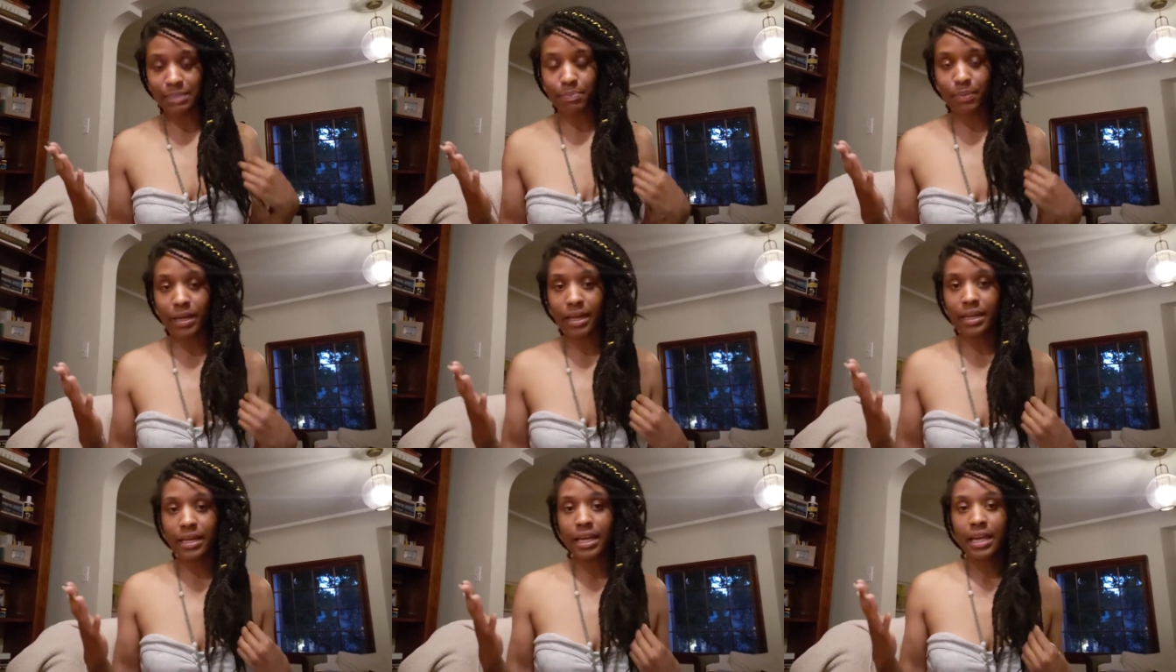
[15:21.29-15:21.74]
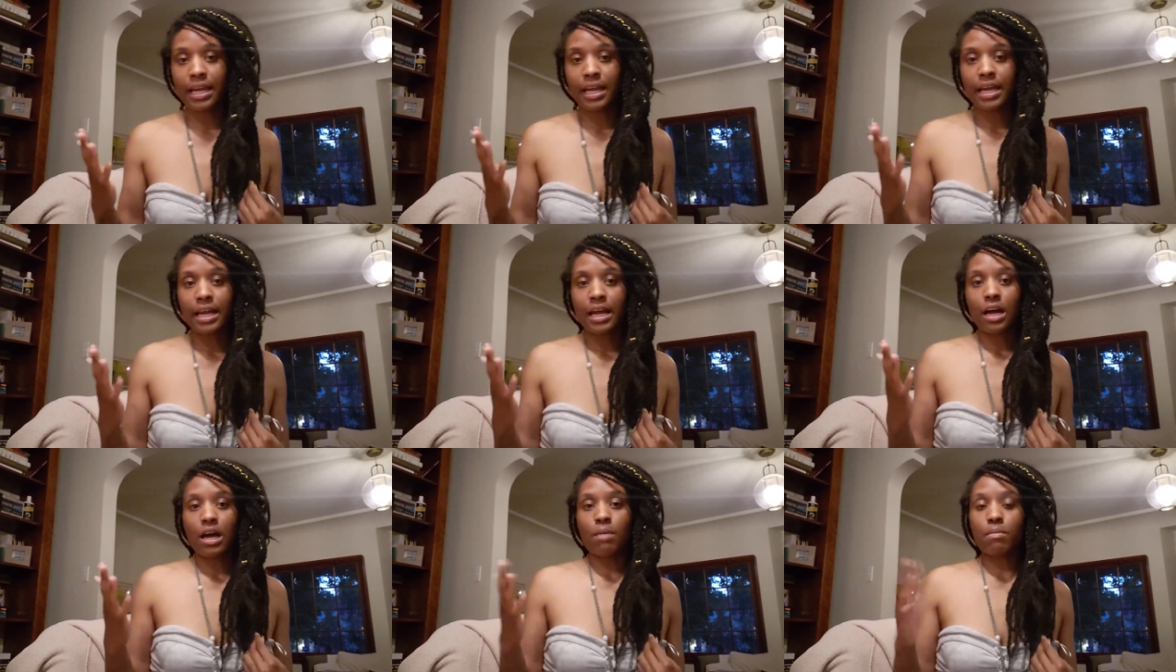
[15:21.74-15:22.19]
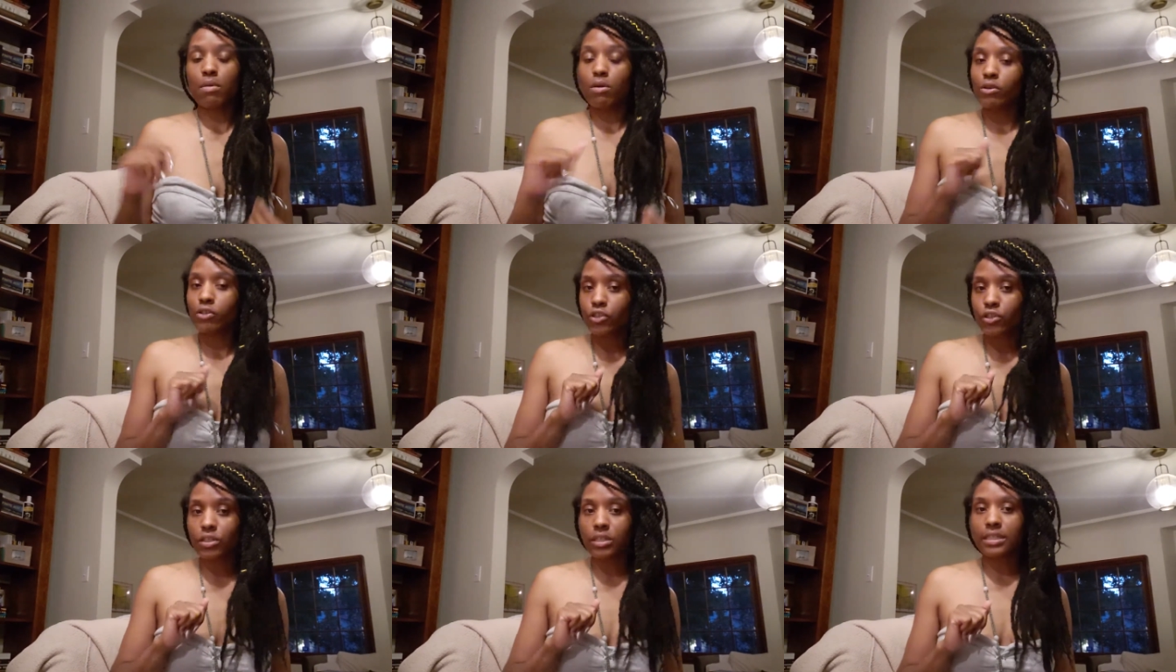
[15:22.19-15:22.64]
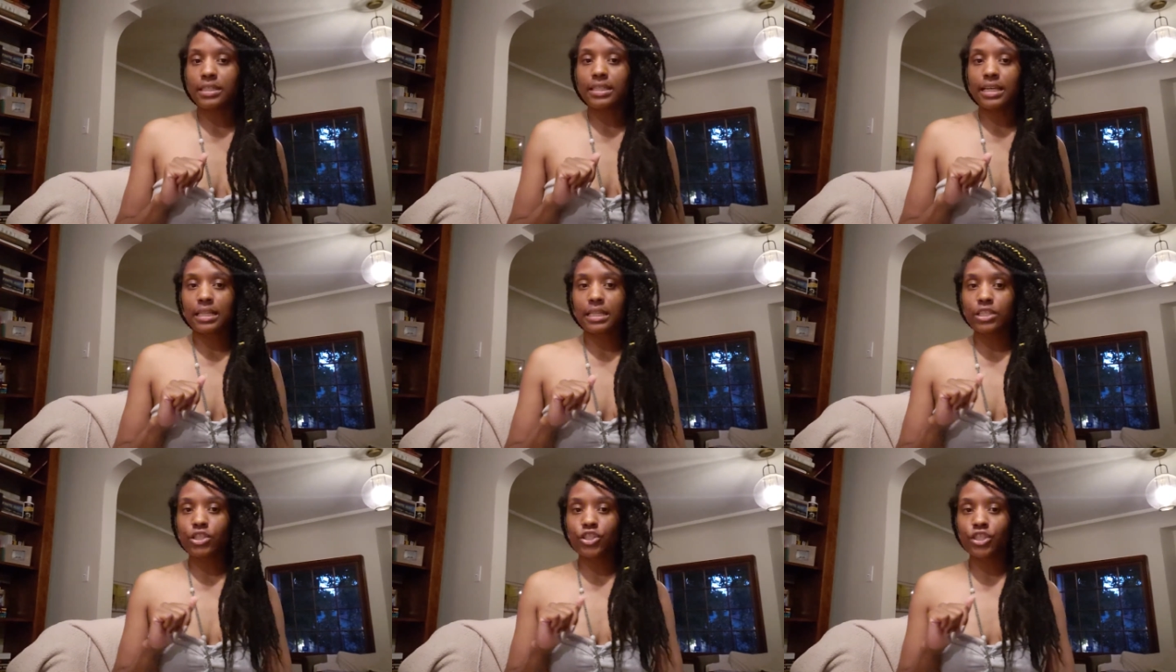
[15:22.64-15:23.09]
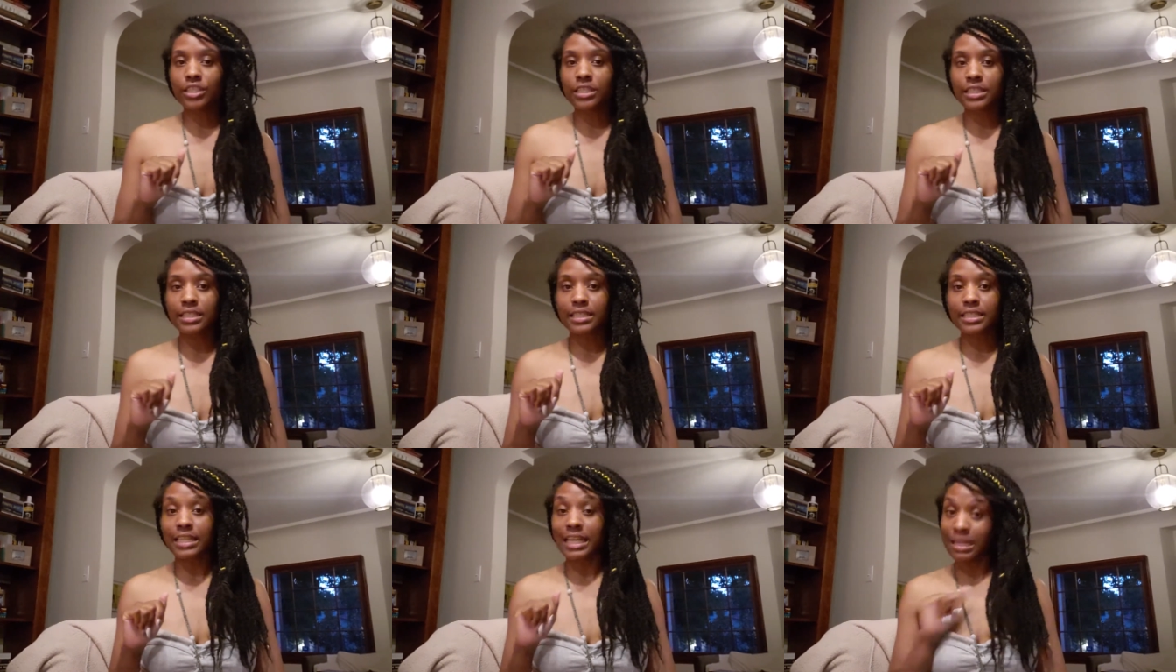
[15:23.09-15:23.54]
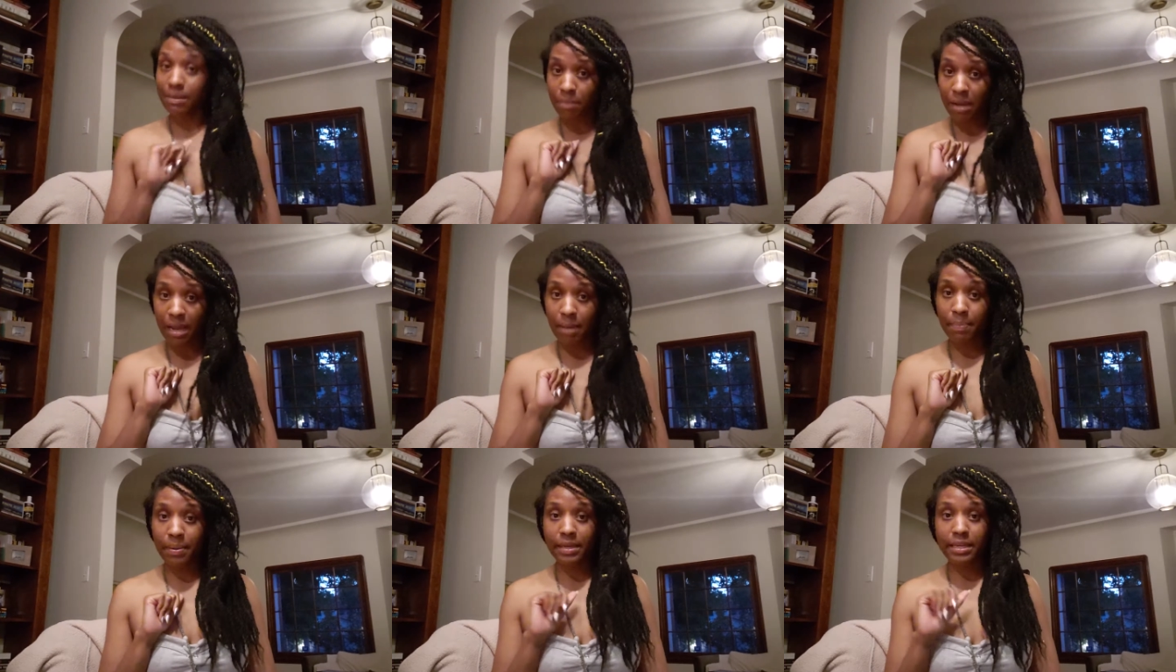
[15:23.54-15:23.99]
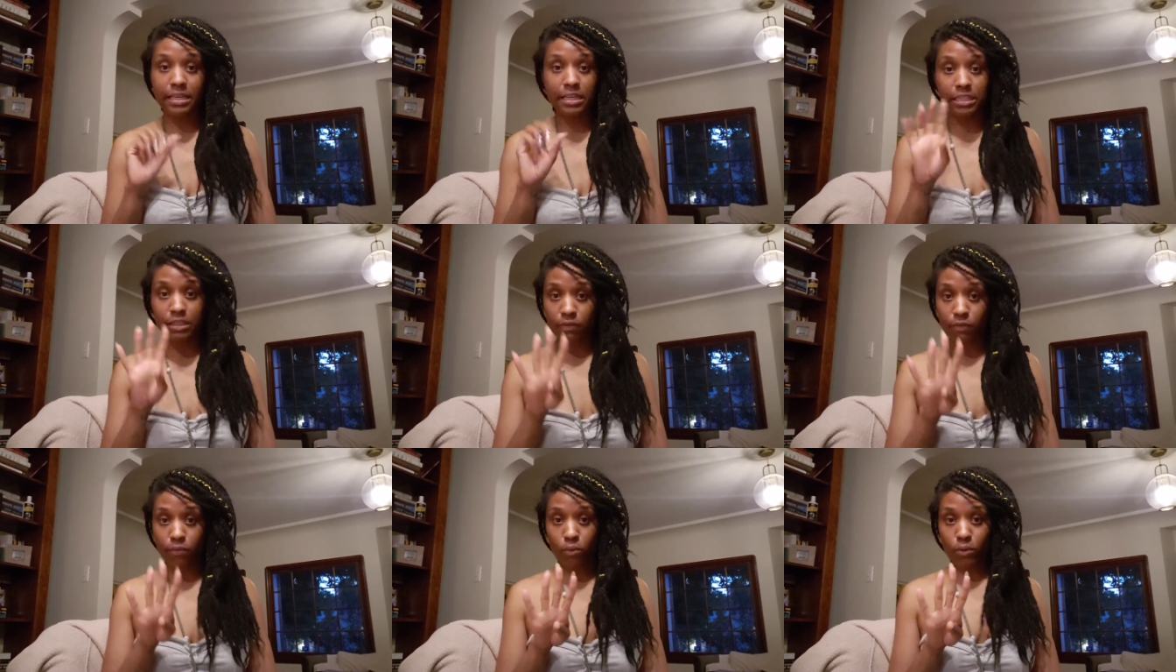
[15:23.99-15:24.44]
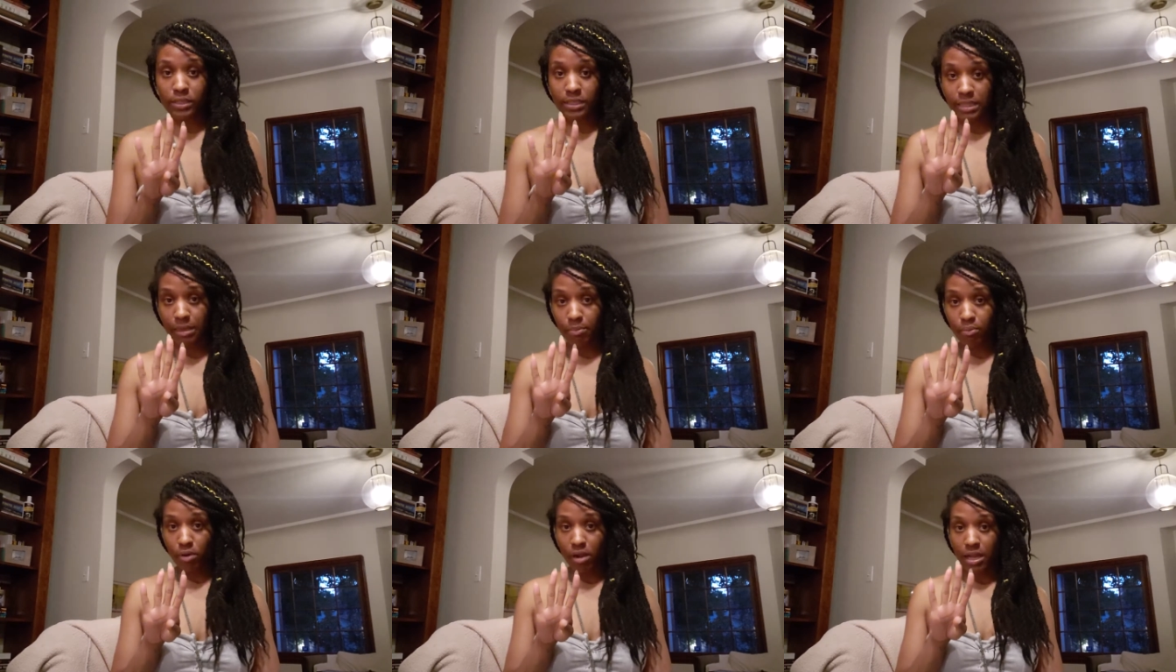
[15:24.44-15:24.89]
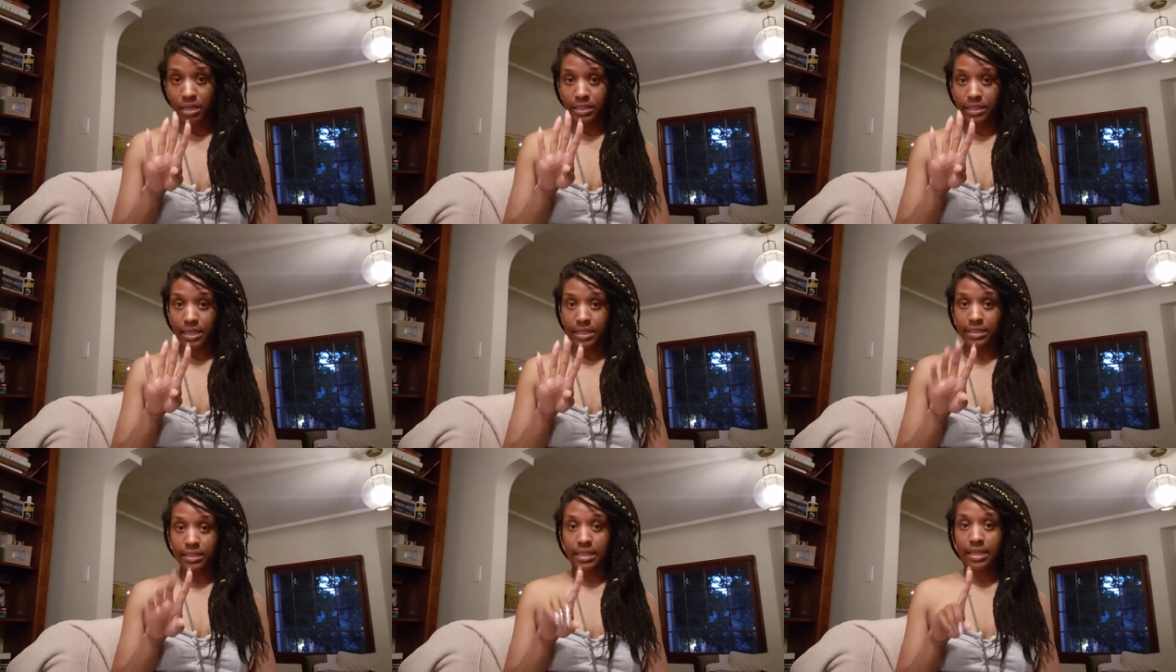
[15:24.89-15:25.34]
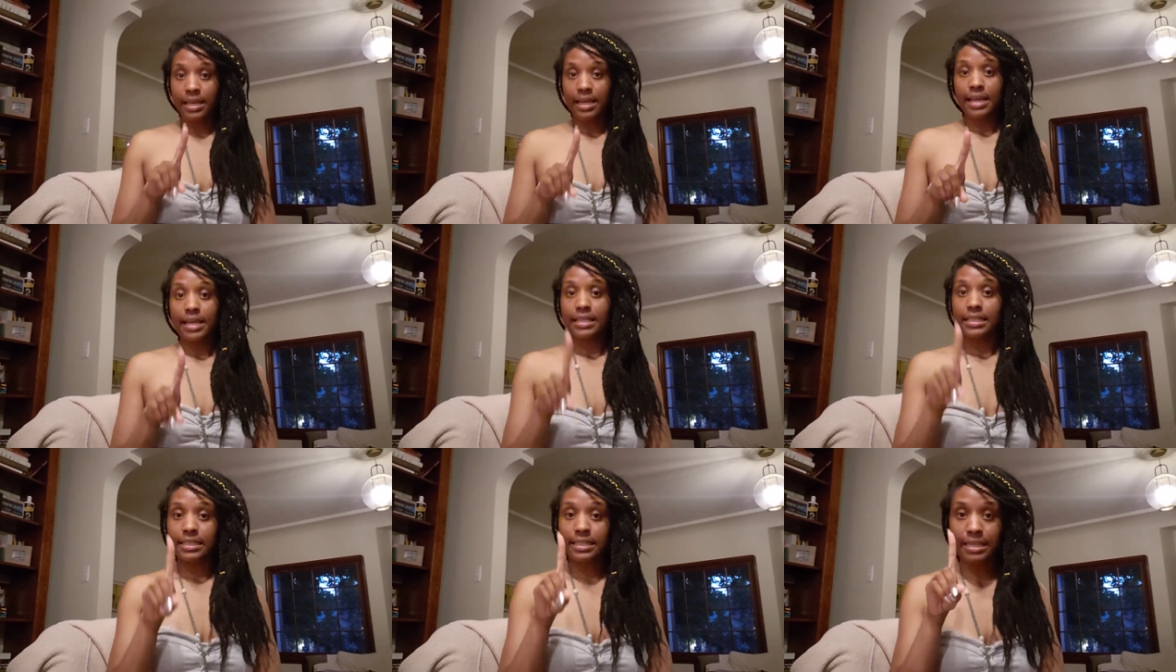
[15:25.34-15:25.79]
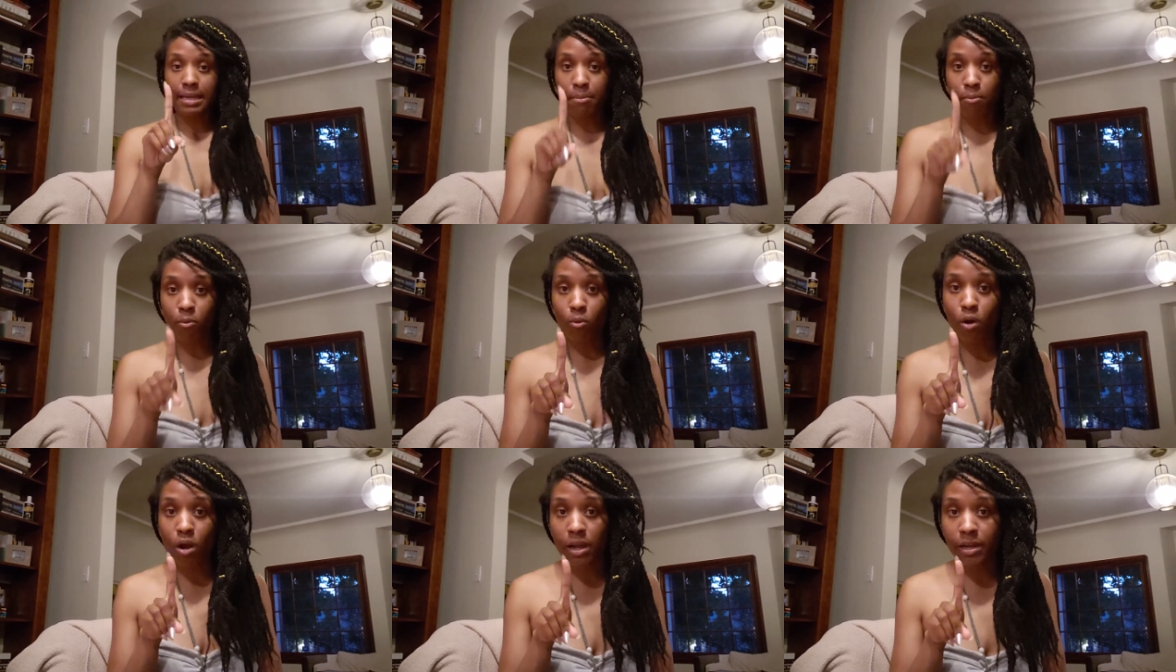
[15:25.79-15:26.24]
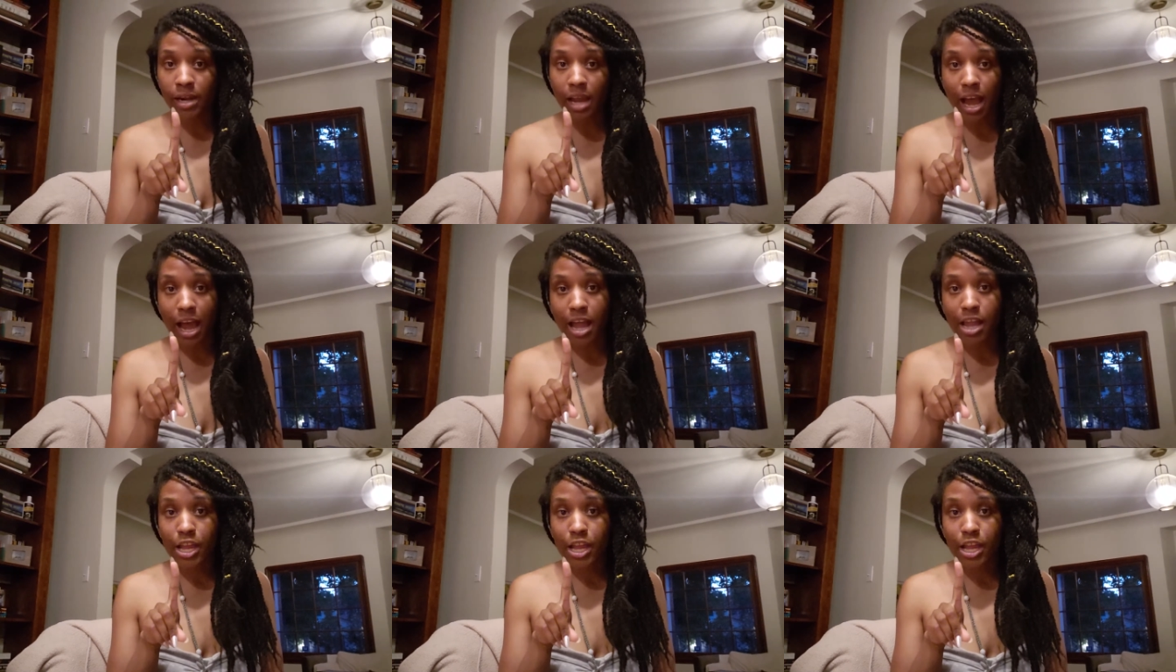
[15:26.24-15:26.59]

But emotional intelligence, in my opinion, is a 4-step process. Step 1,